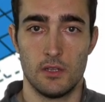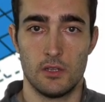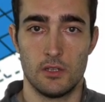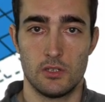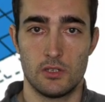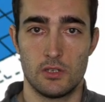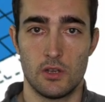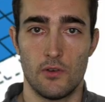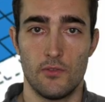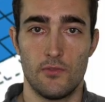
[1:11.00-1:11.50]

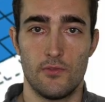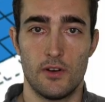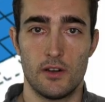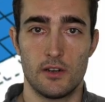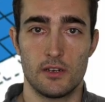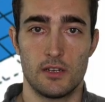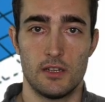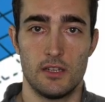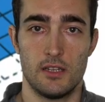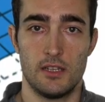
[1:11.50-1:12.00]
So
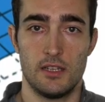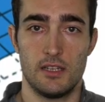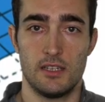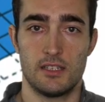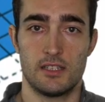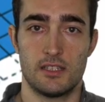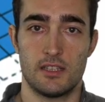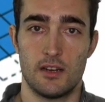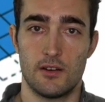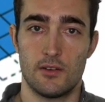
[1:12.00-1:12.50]
first,
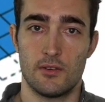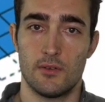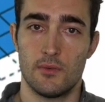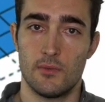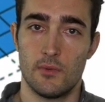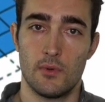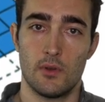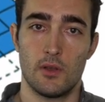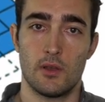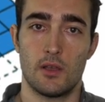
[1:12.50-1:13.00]
start
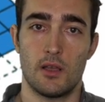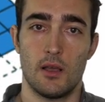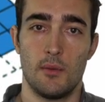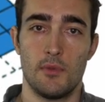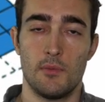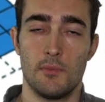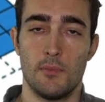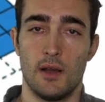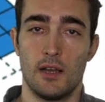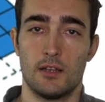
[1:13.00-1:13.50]

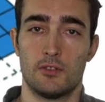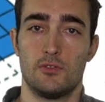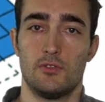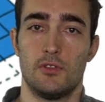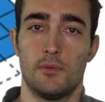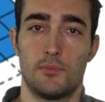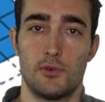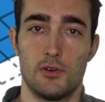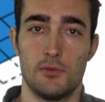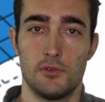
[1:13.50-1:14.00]
coming back to
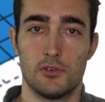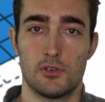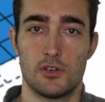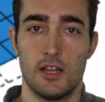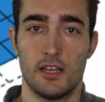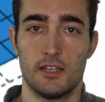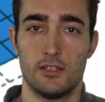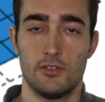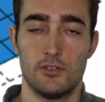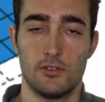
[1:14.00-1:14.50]
the previous
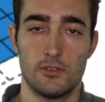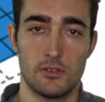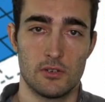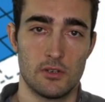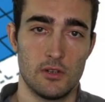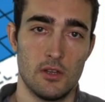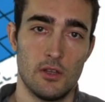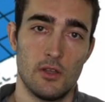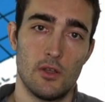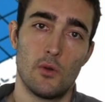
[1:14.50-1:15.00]
lectures.
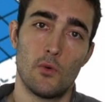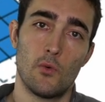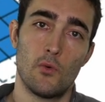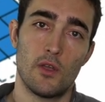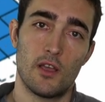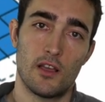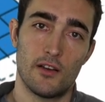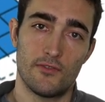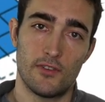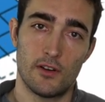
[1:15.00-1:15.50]

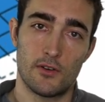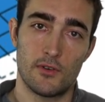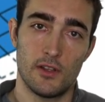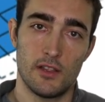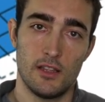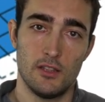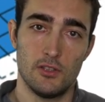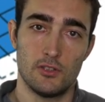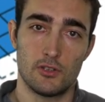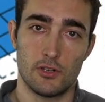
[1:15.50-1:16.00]
We have
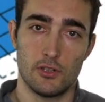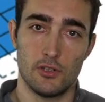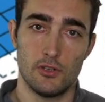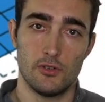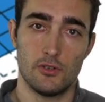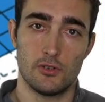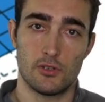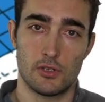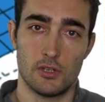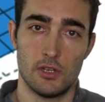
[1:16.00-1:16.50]
already
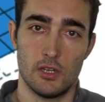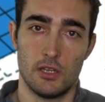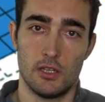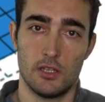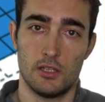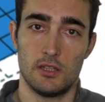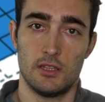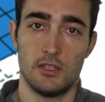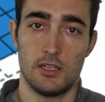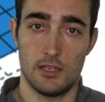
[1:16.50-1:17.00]
introduced
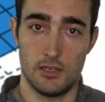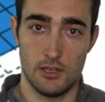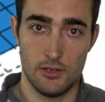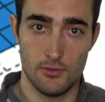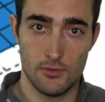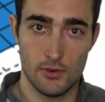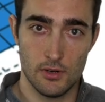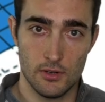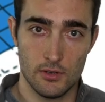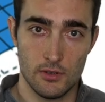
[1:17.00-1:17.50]
the
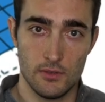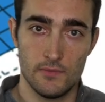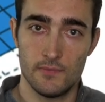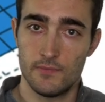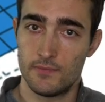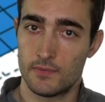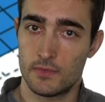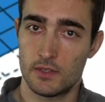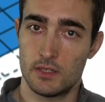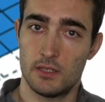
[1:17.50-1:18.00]
neuron
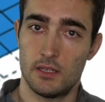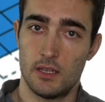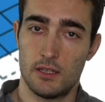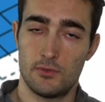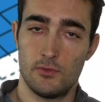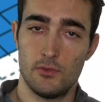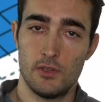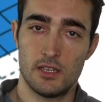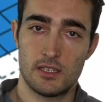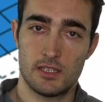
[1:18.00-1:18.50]
that
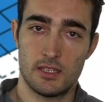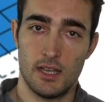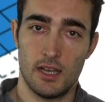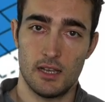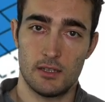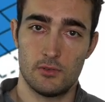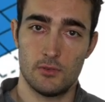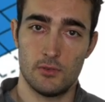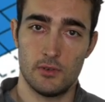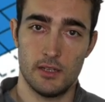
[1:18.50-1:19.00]
we
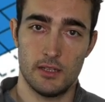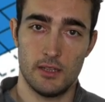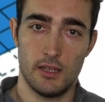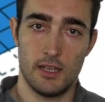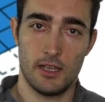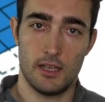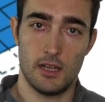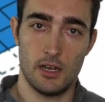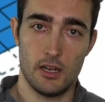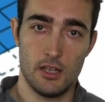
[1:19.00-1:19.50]
stacked to get
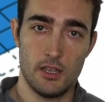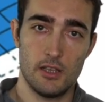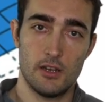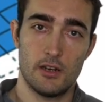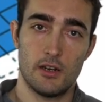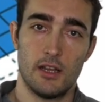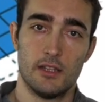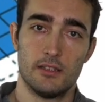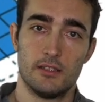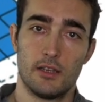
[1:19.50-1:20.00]
like a
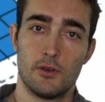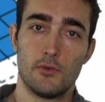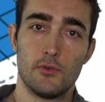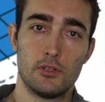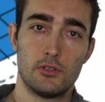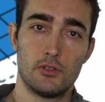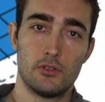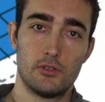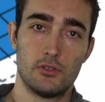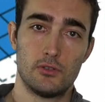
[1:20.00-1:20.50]
layer, and then
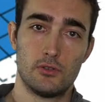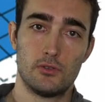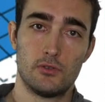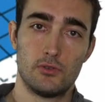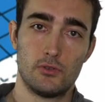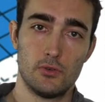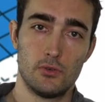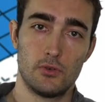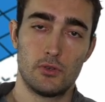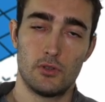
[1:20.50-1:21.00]
we
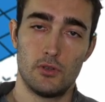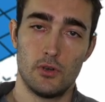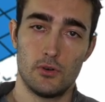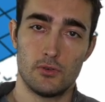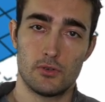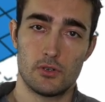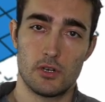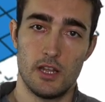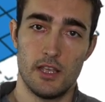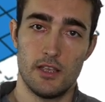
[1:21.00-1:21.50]
took
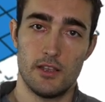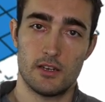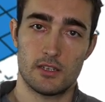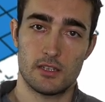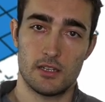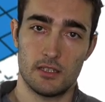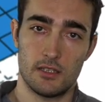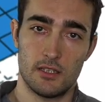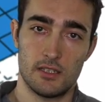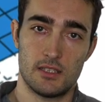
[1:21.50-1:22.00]
those layers
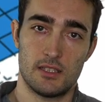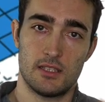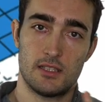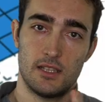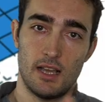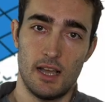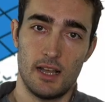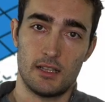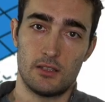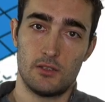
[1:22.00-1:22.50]
and
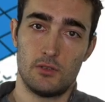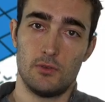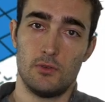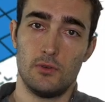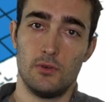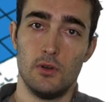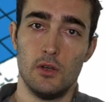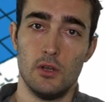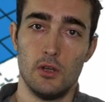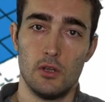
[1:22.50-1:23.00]
stacked
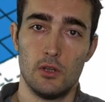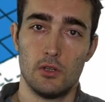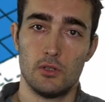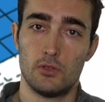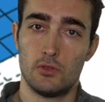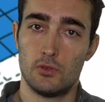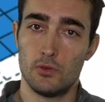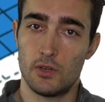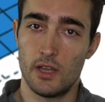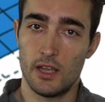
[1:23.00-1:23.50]
to
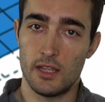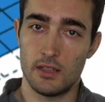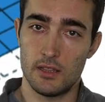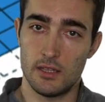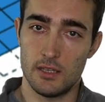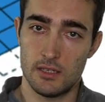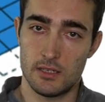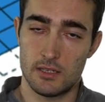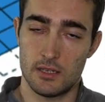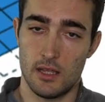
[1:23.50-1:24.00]
gain
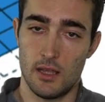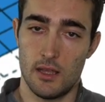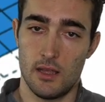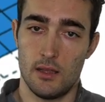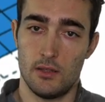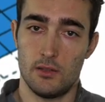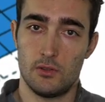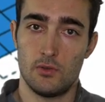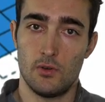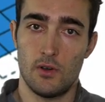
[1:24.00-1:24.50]
this
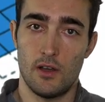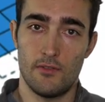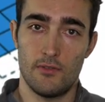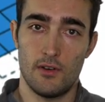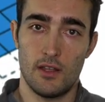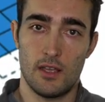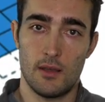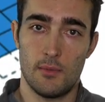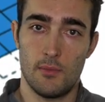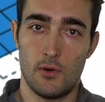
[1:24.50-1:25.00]
to have
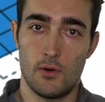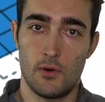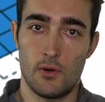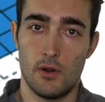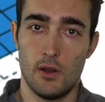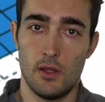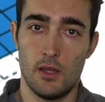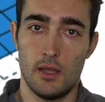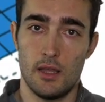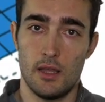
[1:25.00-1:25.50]
like a
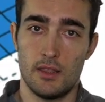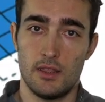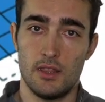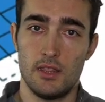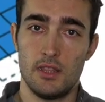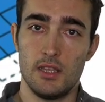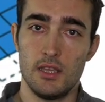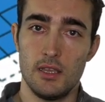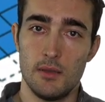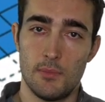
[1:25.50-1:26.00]
more
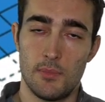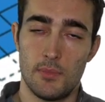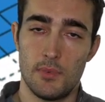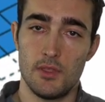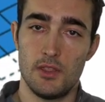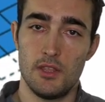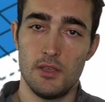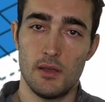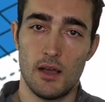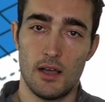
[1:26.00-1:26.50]

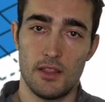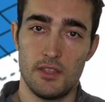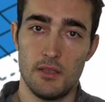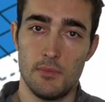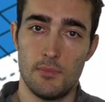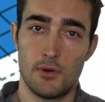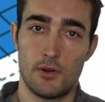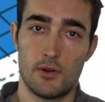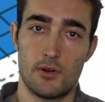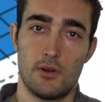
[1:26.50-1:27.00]

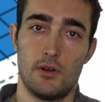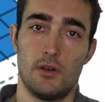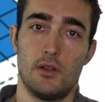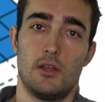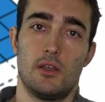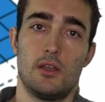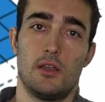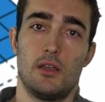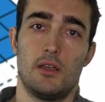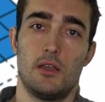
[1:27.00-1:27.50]
deeper
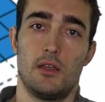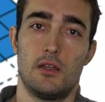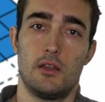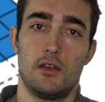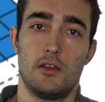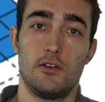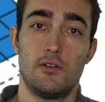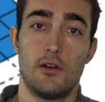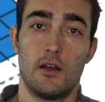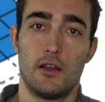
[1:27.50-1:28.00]

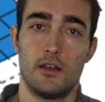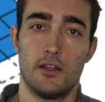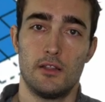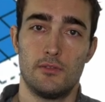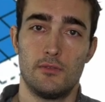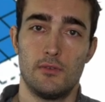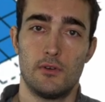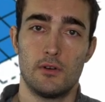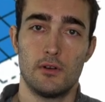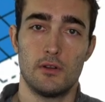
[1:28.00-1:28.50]
neural
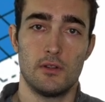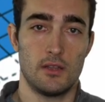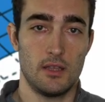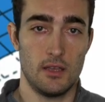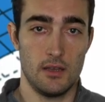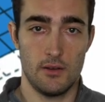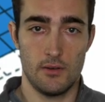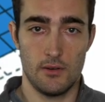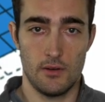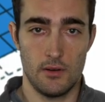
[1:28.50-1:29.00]
network,
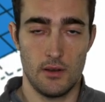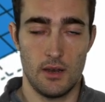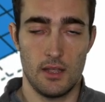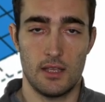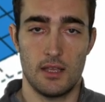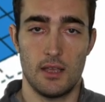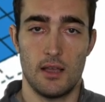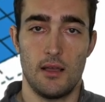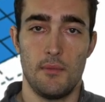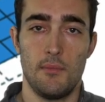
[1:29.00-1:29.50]
or
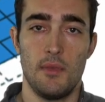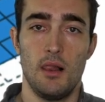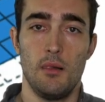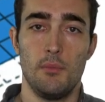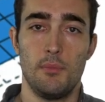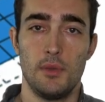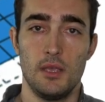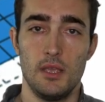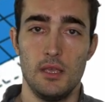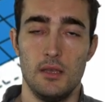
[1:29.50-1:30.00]
like an
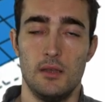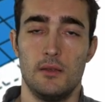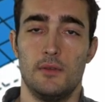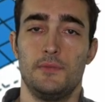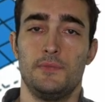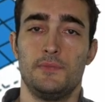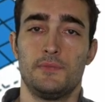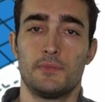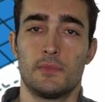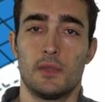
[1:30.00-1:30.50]
MLP.
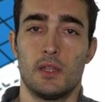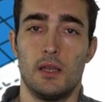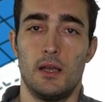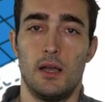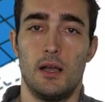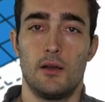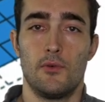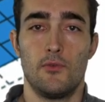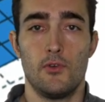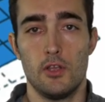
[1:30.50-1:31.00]

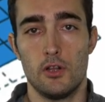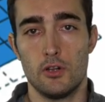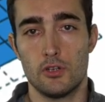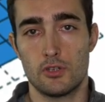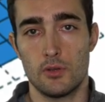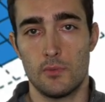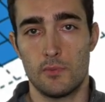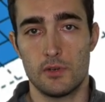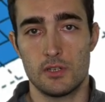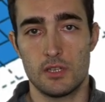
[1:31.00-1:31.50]
And we
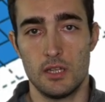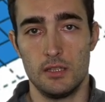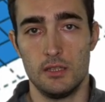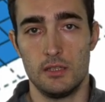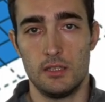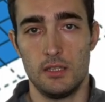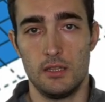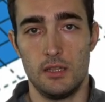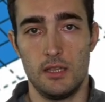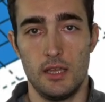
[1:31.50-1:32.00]
also
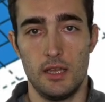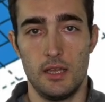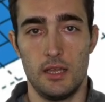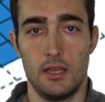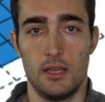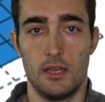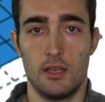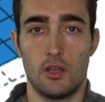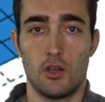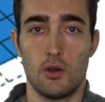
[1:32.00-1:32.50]
presented
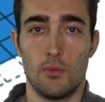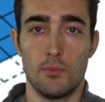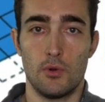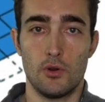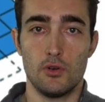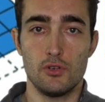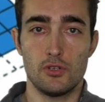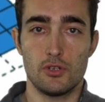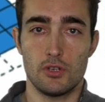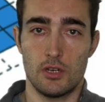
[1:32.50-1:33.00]
the
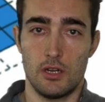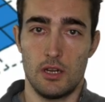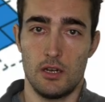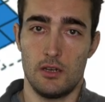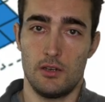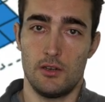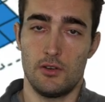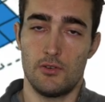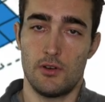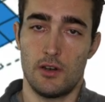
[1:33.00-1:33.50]

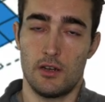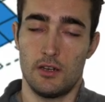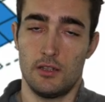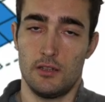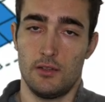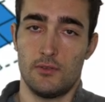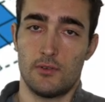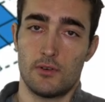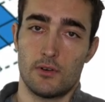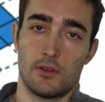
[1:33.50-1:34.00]
convolutional neural
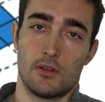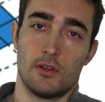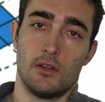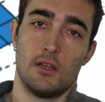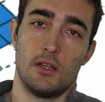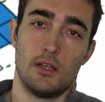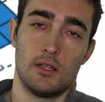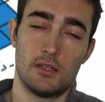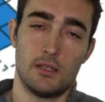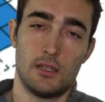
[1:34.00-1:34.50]
network,
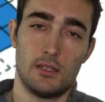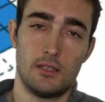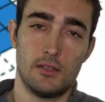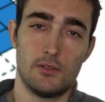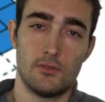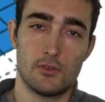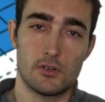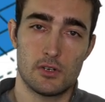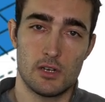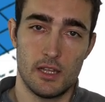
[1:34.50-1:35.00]
that it
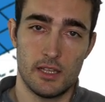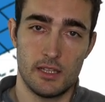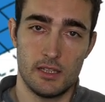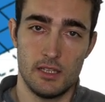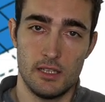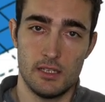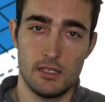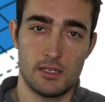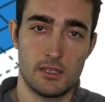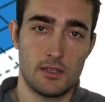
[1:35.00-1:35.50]
was like
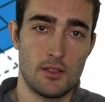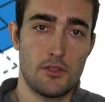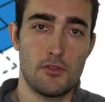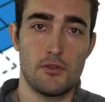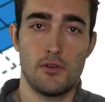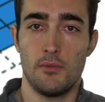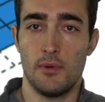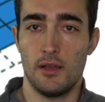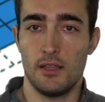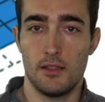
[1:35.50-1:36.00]
this
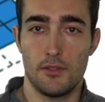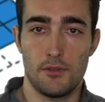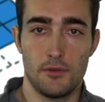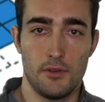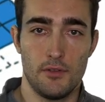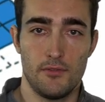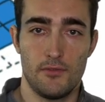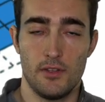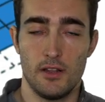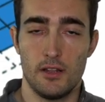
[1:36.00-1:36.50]

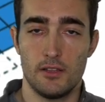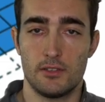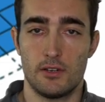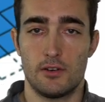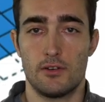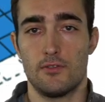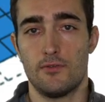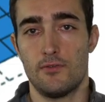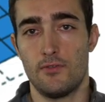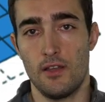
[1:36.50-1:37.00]
3x3 filter
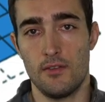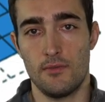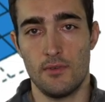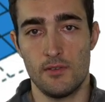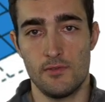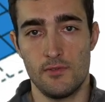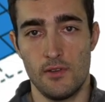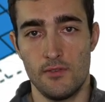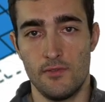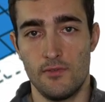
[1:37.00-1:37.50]
or
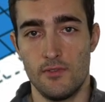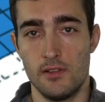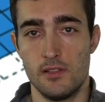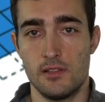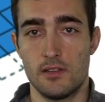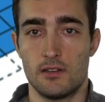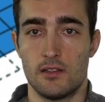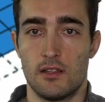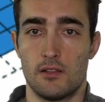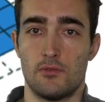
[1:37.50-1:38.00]
5x5
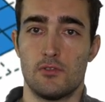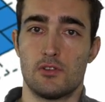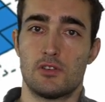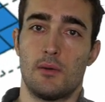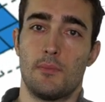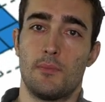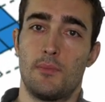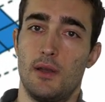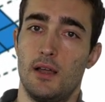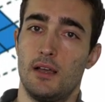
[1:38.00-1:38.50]
filter that was
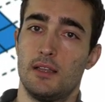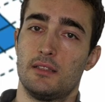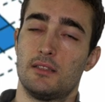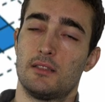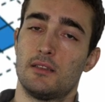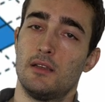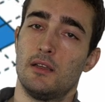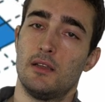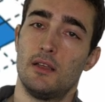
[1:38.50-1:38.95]
applied